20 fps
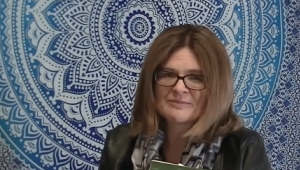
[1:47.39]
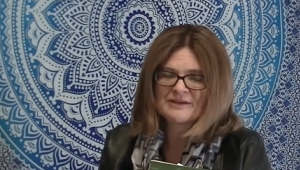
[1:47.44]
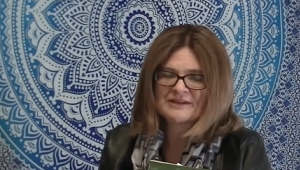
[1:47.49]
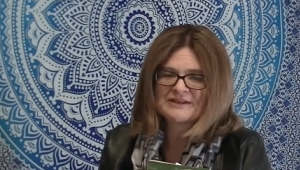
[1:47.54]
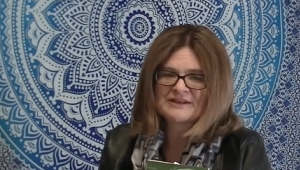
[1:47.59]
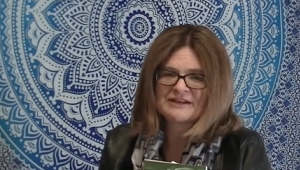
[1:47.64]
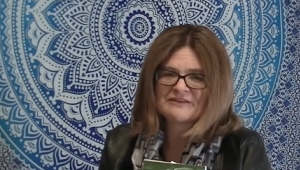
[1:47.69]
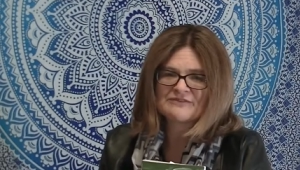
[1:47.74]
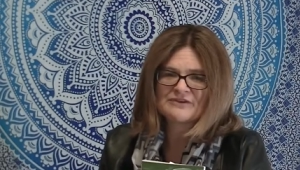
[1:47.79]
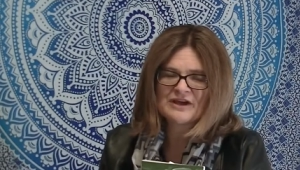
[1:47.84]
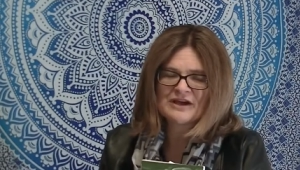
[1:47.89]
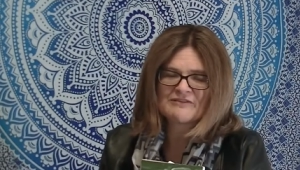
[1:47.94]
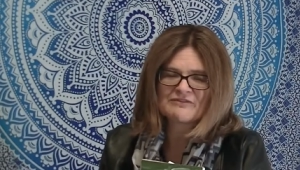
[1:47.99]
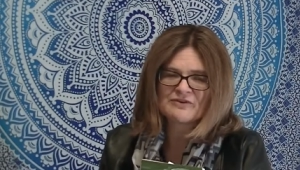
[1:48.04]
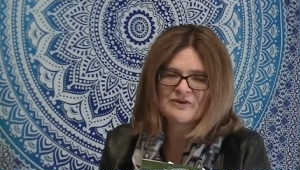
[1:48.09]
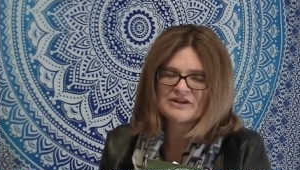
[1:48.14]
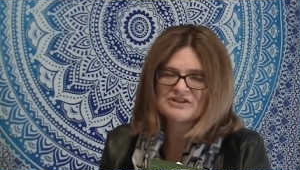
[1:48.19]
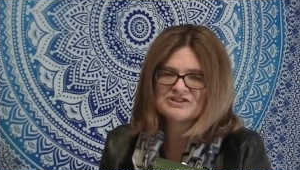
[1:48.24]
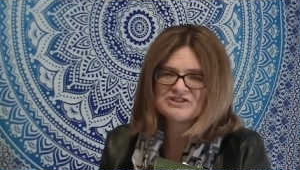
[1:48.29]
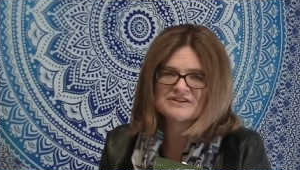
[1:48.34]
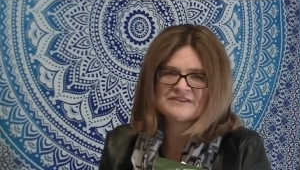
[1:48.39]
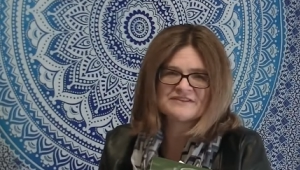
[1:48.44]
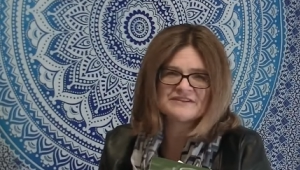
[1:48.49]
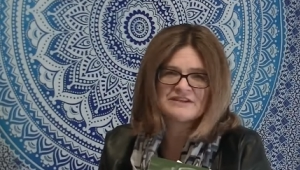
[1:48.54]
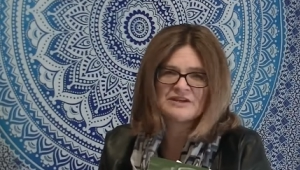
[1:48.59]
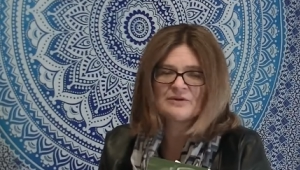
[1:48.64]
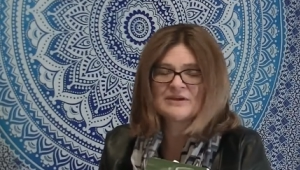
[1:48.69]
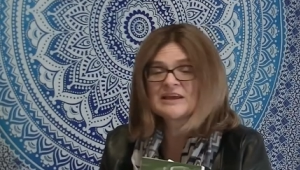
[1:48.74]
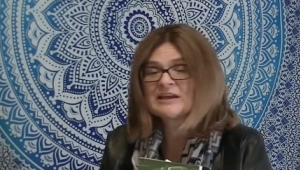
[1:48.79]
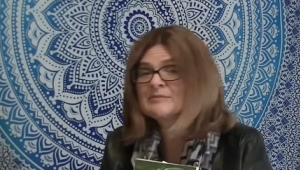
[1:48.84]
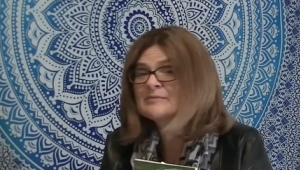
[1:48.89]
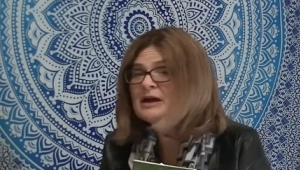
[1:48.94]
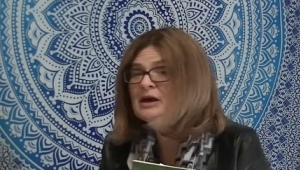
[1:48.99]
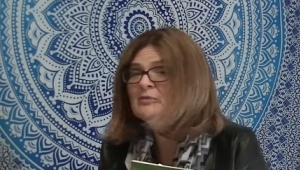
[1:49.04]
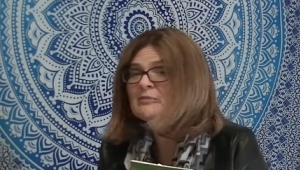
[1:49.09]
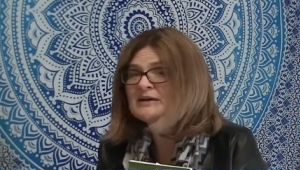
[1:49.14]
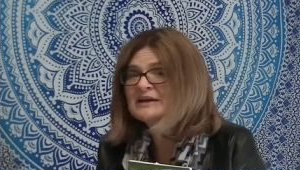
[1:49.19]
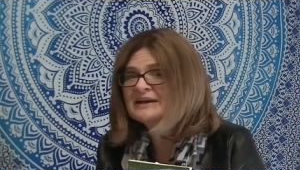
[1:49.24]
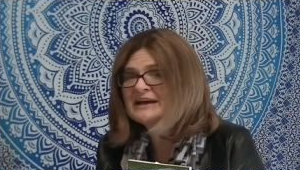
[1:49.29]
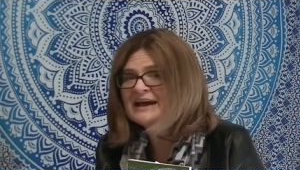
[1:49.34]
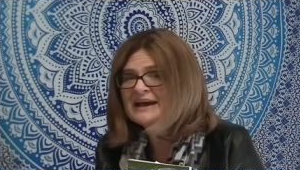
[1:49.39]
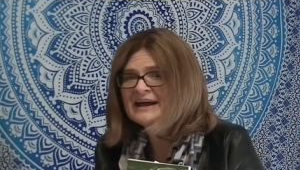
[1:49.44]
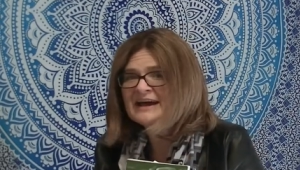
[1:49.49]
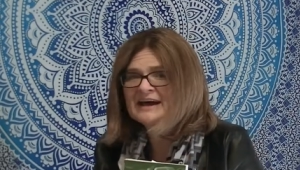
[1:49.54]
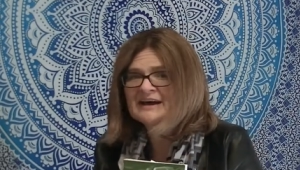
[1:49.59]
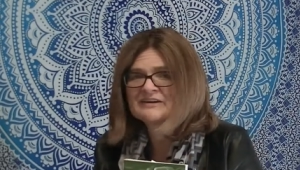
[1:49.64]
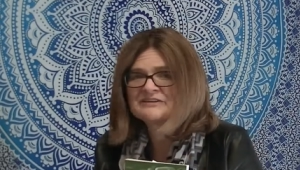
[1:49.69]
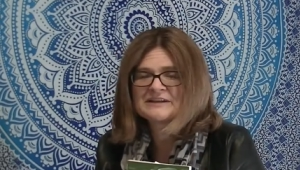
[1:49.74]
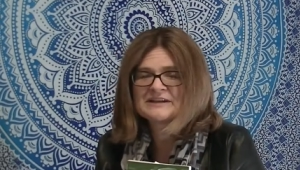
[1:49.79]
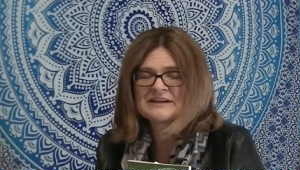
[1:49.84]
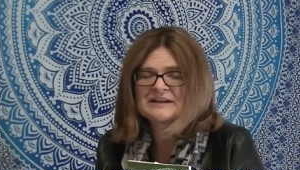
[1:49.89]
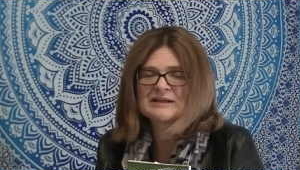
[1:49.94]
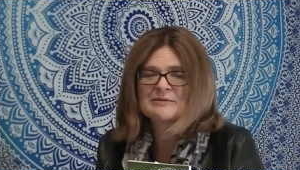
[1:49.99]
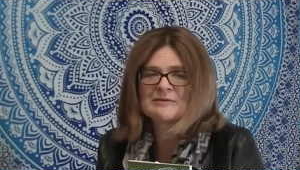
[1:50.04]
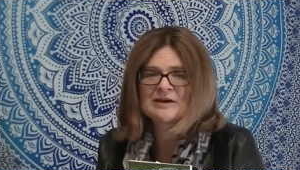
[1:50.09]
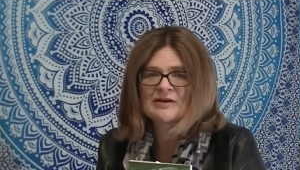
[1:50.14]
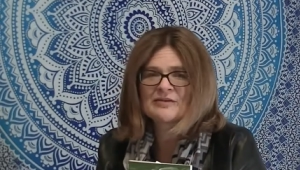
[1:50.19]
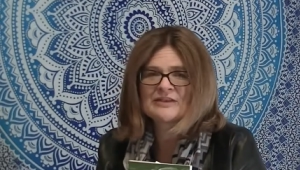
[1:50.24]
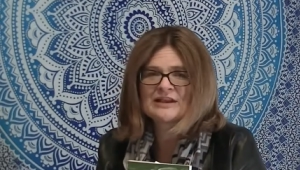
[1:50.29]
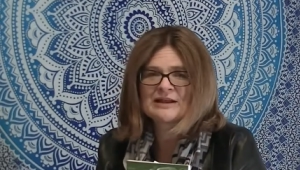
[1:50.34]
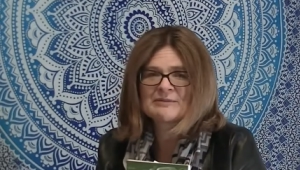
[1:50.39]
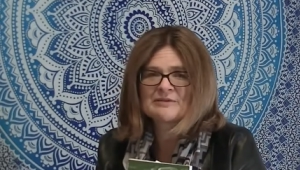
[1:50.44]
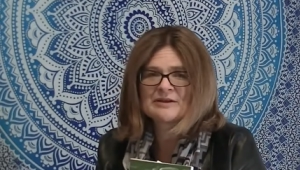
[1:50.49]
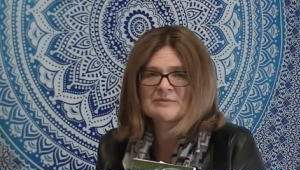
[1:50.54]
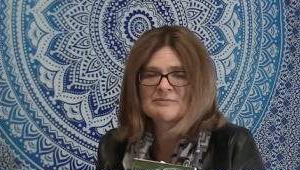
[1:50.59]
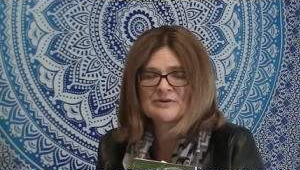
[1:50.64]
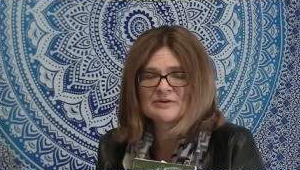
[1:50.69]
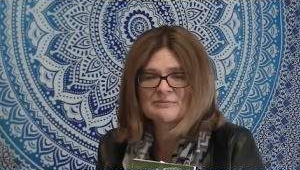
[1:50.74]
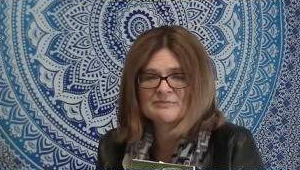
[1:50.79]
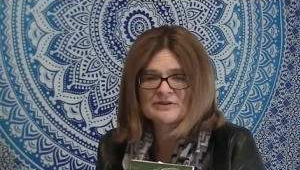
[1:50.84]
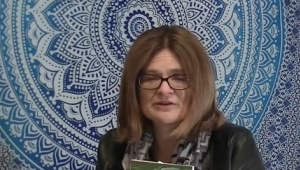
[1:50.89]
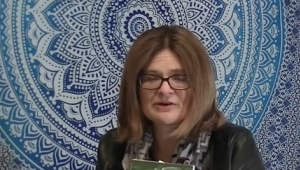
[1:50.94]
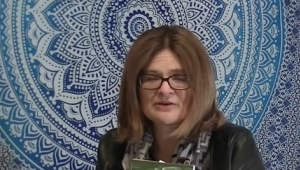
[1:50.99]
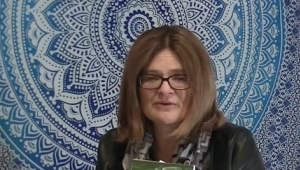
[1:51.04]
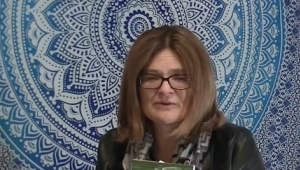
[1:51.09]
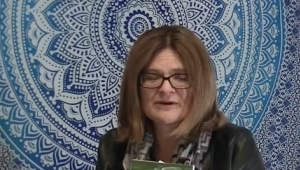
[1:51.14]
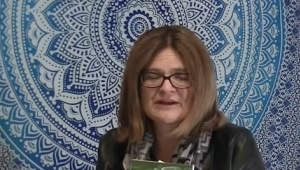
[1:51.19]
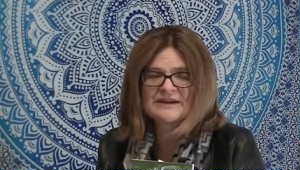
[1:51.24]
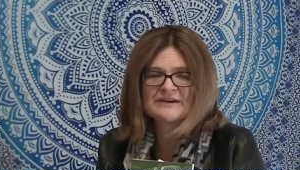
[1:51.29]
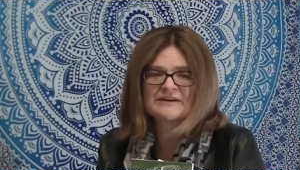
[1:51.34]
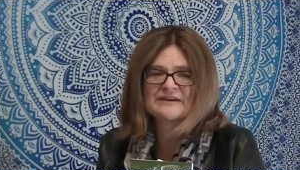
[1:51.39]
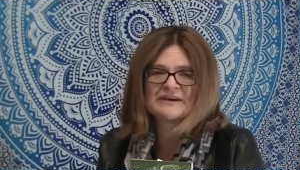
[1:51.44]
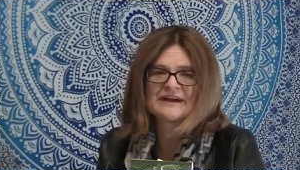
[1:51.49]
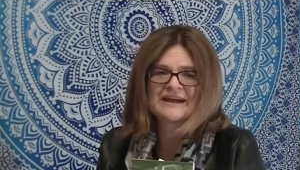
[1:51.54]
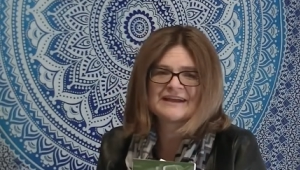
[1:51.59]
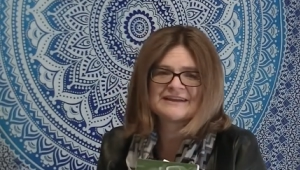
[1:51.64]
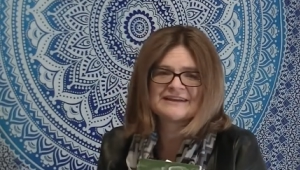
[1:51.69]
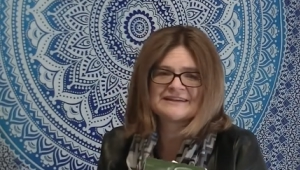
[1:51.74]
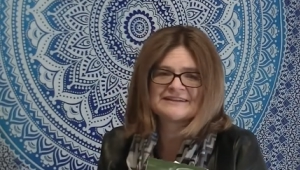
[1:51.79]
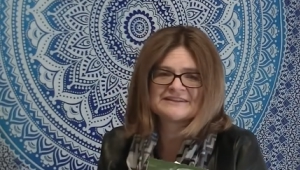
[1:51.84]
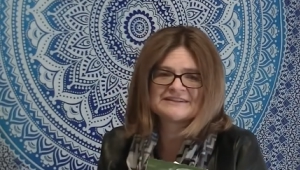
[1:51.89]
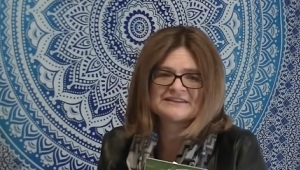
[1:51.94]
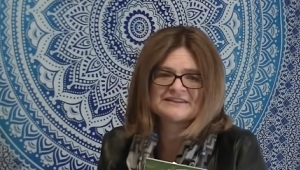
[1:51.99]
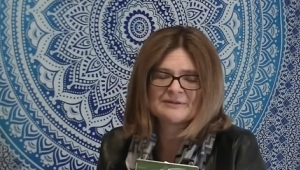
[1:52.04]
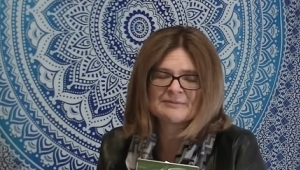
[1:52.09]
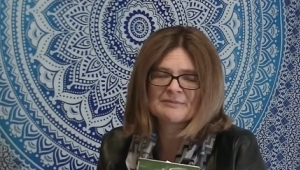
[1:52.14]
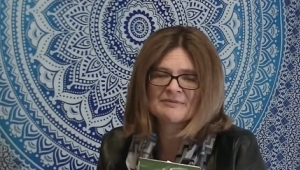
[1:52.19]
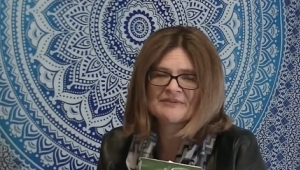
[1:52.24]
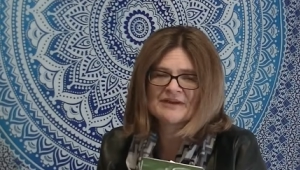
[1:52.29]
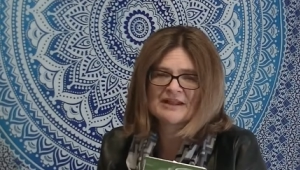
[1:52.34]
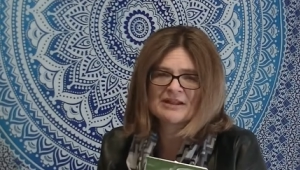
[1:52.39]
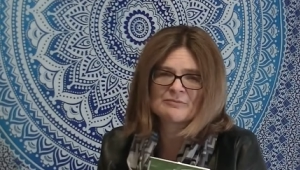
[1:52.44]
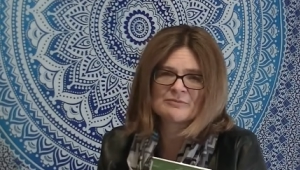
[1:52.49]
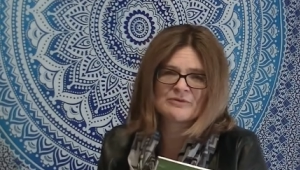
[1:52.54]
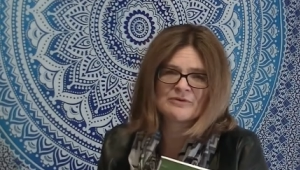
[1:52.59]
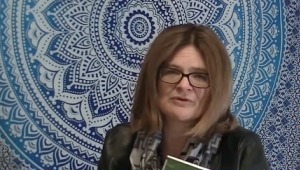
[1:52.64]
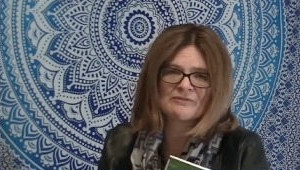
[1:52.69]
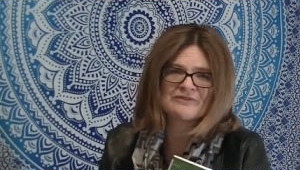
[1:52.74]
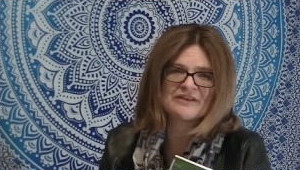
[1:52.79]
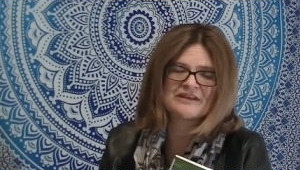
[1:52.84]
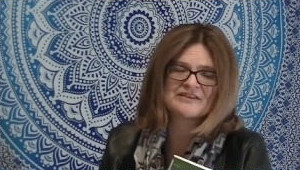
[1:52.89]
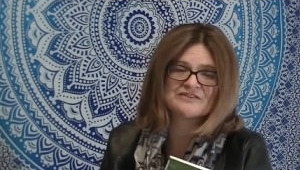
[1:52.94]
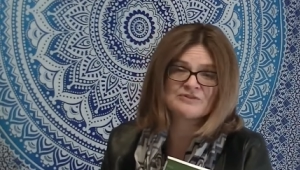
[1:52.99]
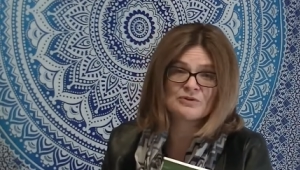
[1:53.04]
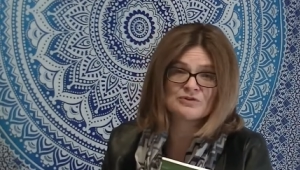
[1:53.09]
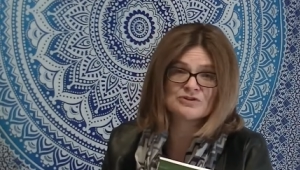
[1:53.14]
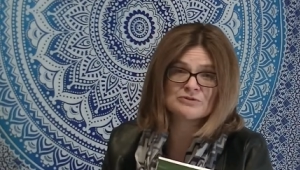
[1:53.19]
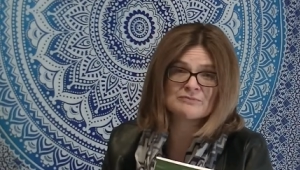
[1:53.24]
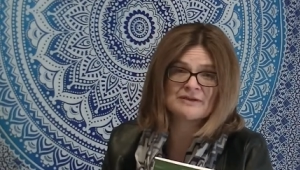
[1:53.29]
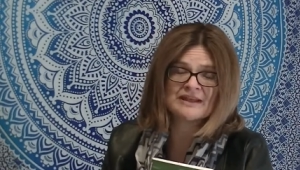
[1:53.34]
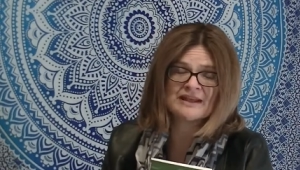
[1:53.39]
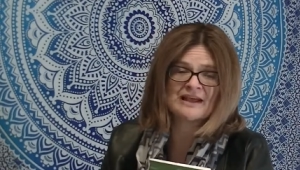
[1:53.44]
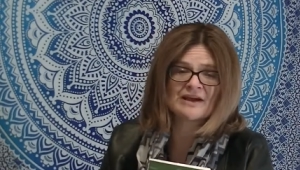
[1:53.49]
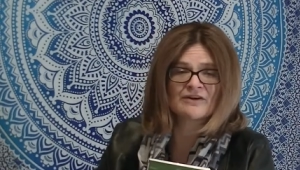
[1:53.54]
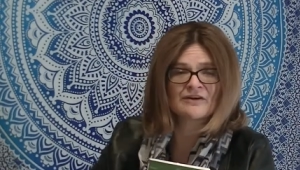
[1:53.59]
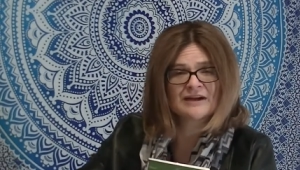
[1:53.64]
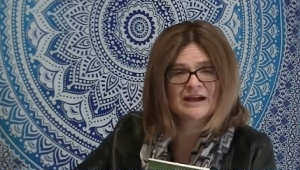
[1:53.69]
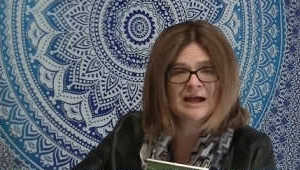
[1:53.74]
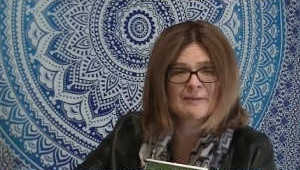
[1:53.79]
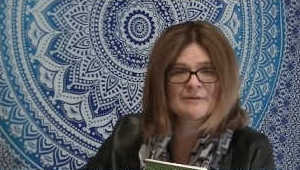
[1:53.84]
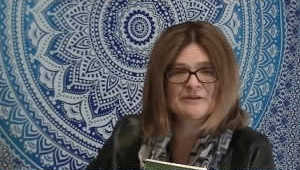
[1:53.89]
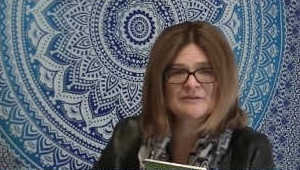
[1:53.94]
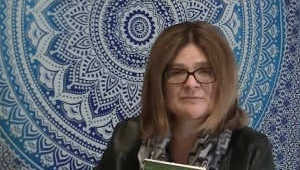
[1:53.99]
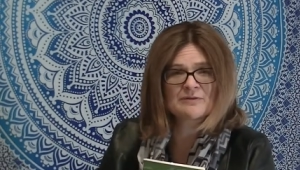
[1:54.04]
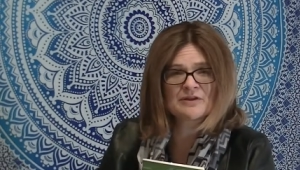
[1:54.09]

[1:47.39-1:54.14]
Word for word: And if you have questions, you know, email me. I have an email that I'm going to put below here and I'm available via social media or comments